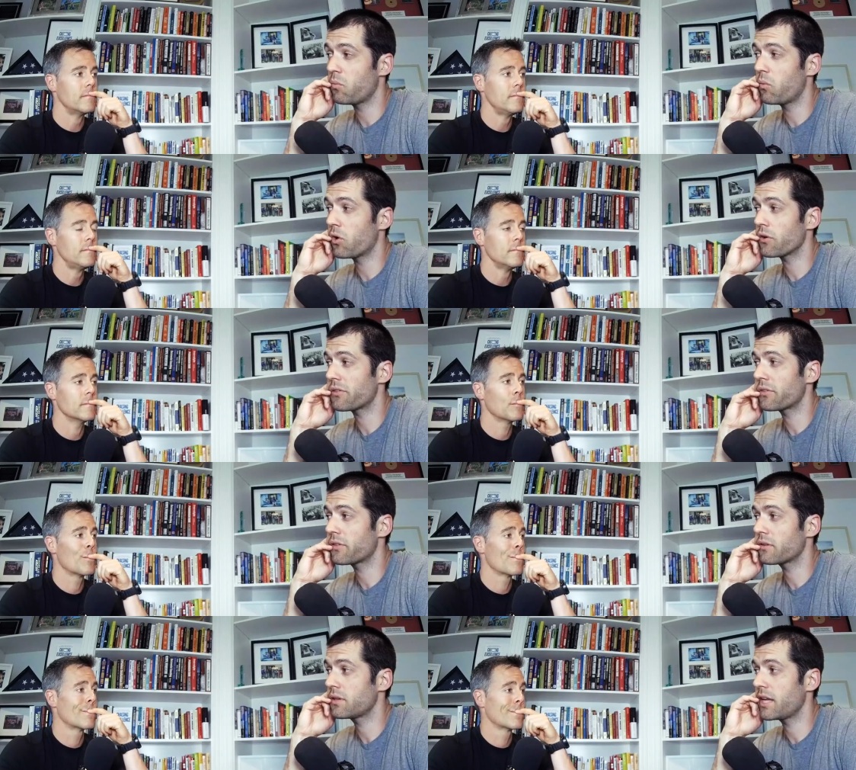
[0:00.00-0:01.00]

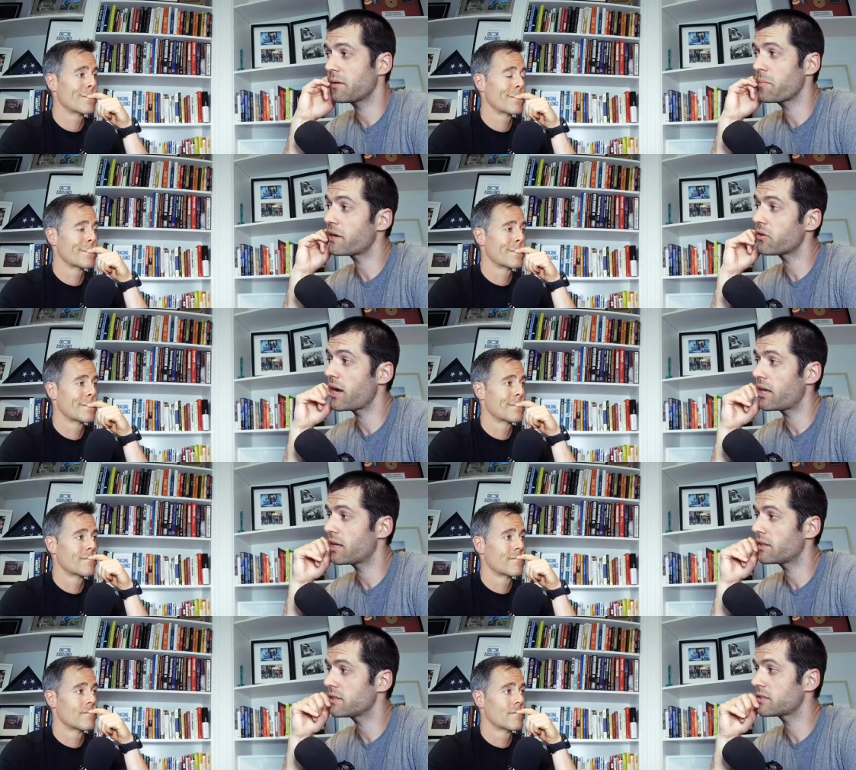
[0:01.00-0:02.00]
Speaker 1: worth getting better
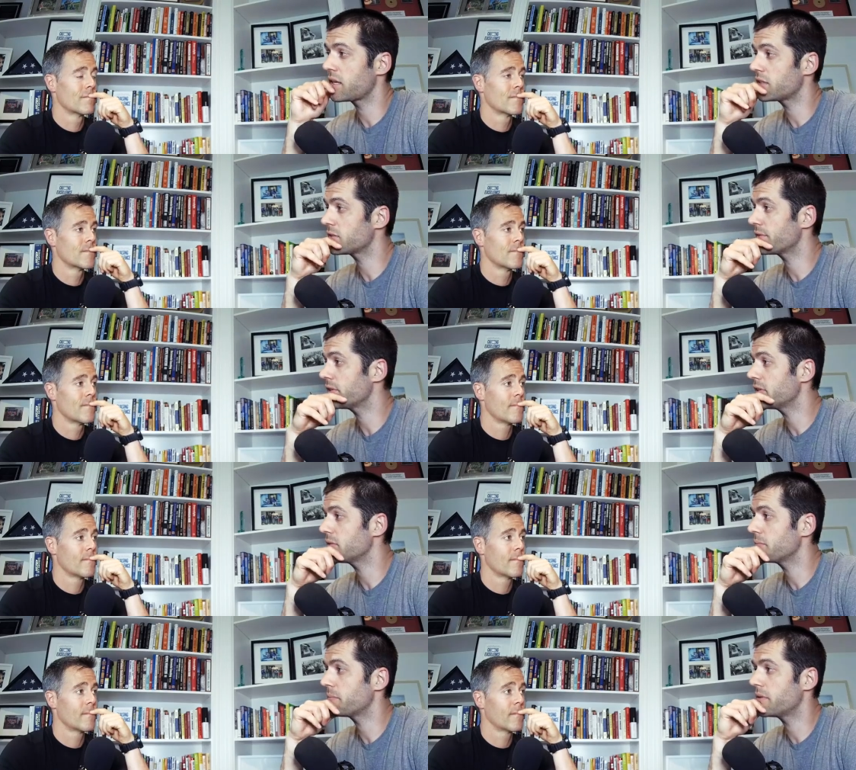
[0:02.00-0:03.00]
at at this stage of
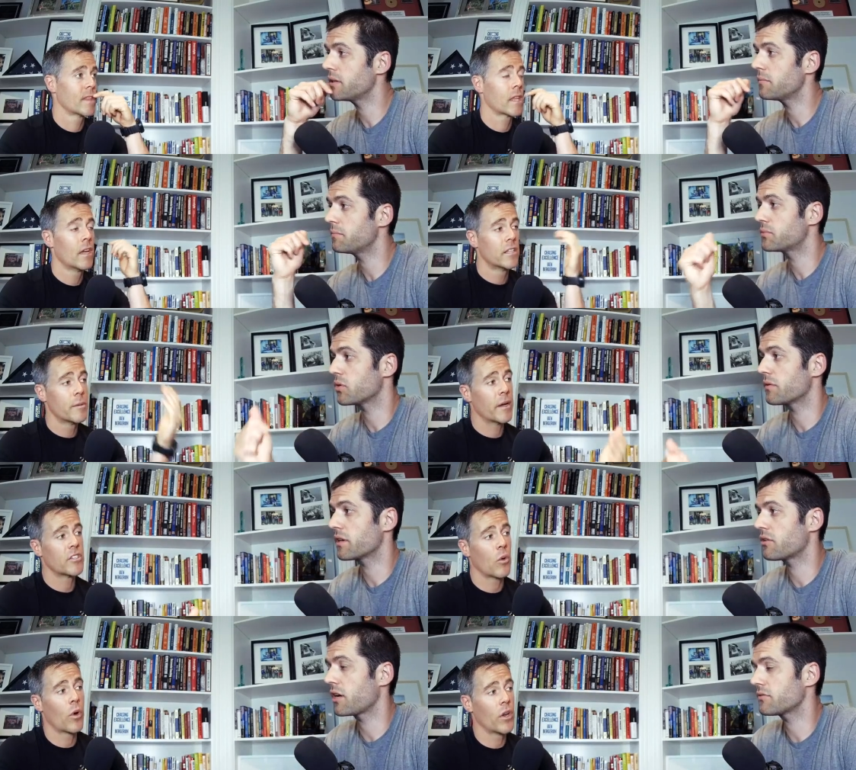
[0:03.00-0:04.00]
the the
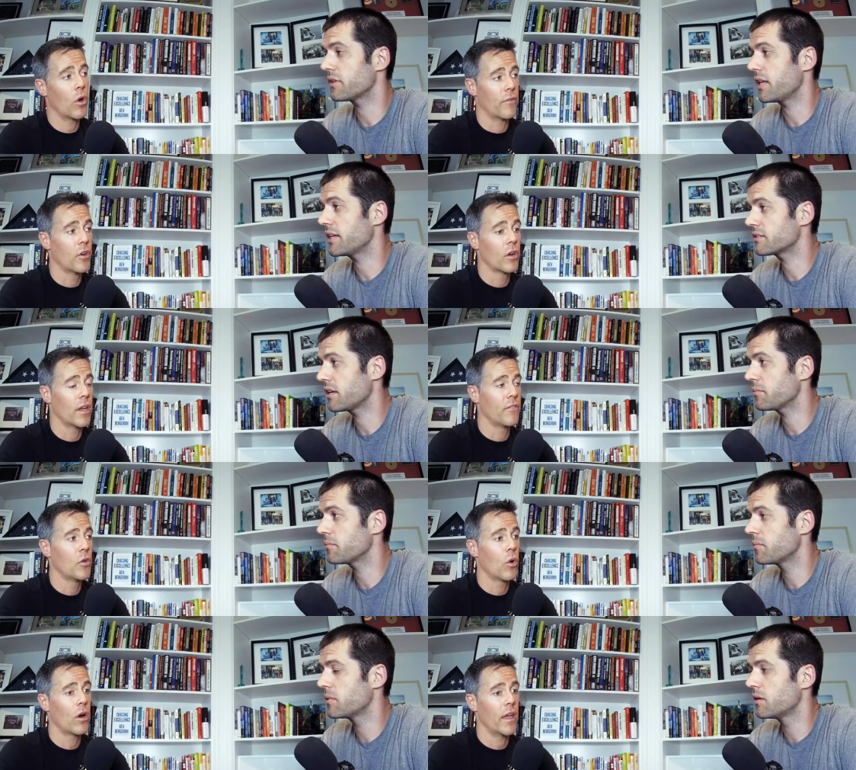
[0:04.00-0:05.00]
depends the on where you are. If, you're, if
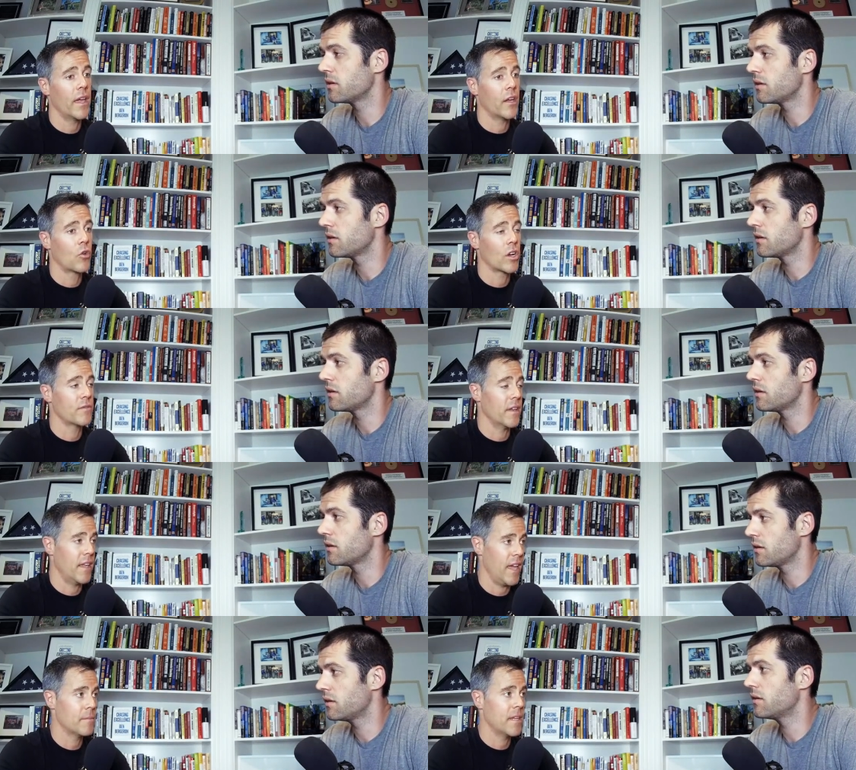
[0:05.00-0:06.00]
Speaker 2: you are a CrossFit
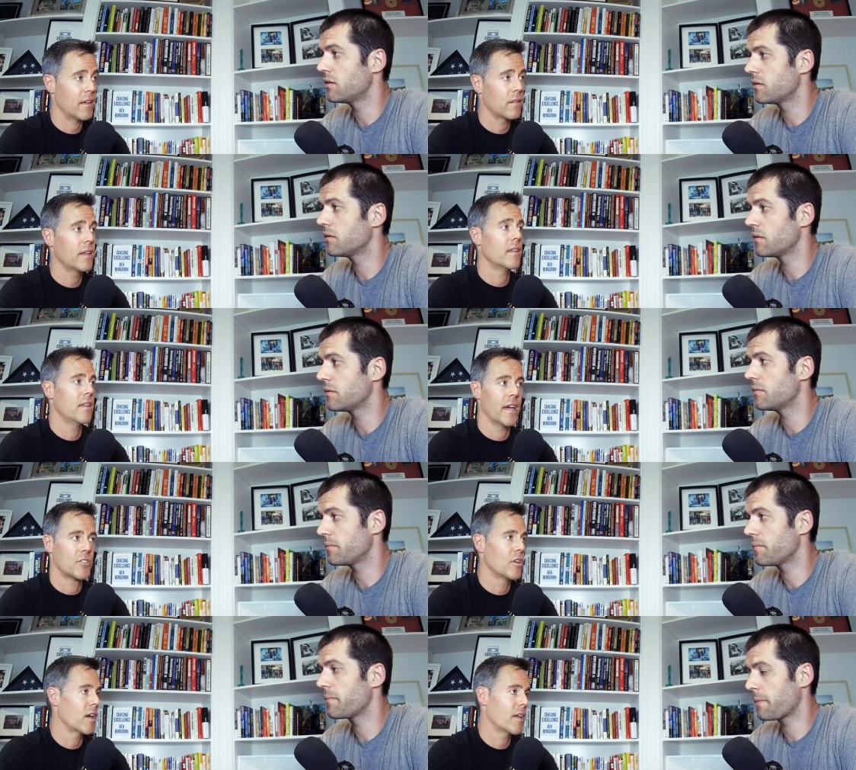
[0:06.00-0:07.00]
Games athlete,
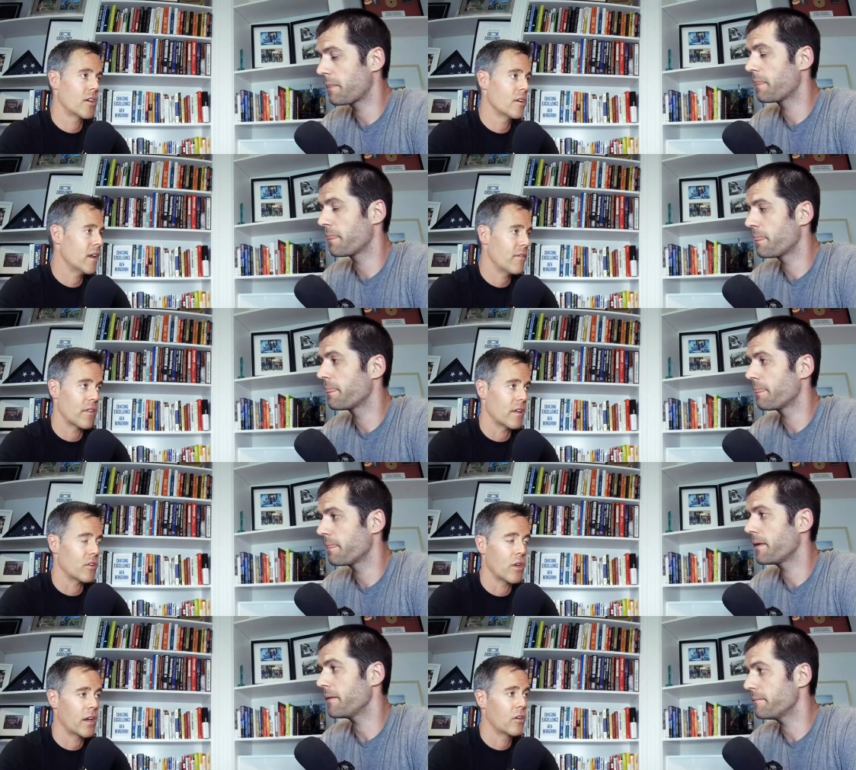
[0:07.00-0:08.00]
yes, you got to get good at everything.
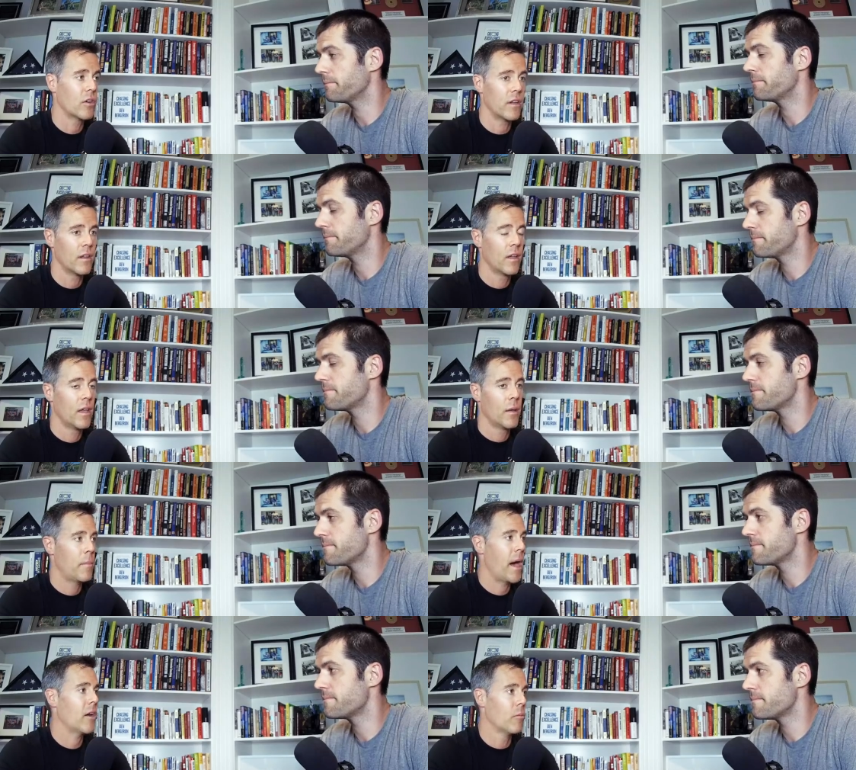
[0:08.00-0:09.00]
You got to get good at
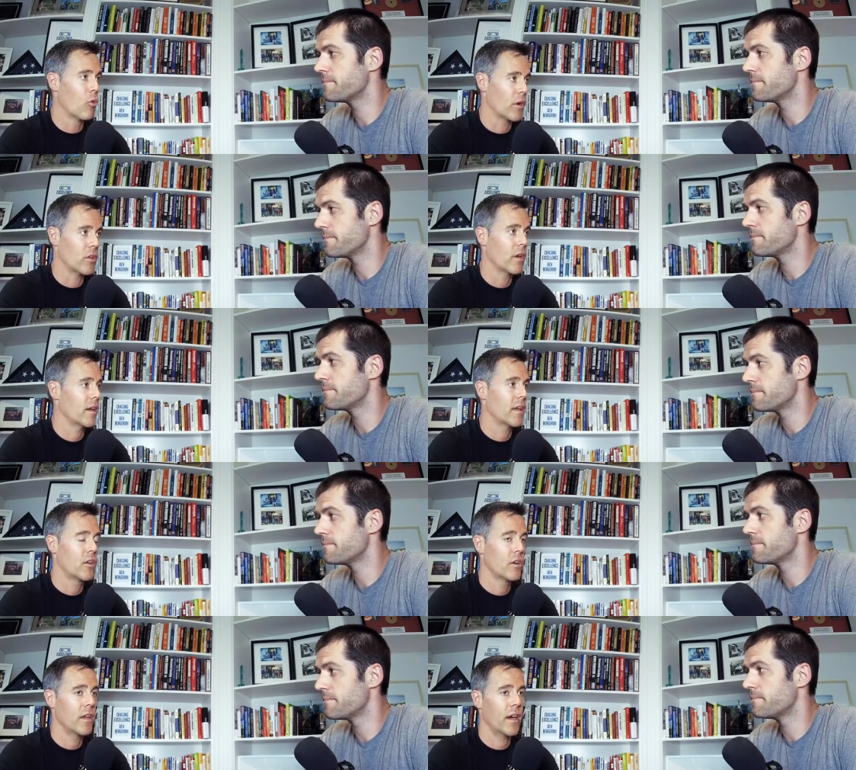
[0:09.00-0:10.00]
paddleboarding. You got to get
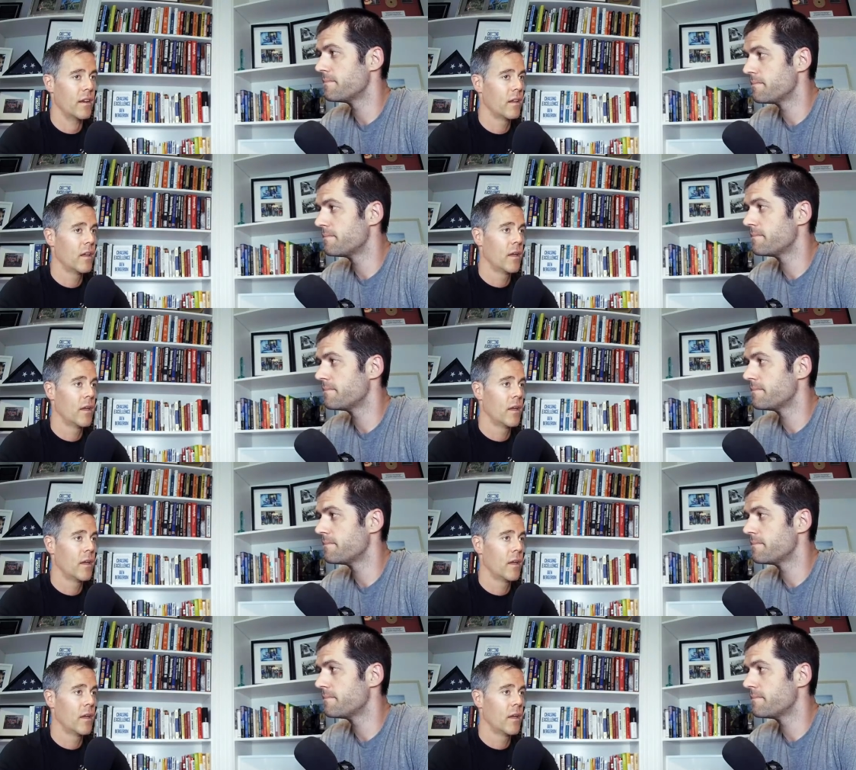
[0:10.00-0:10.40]
good at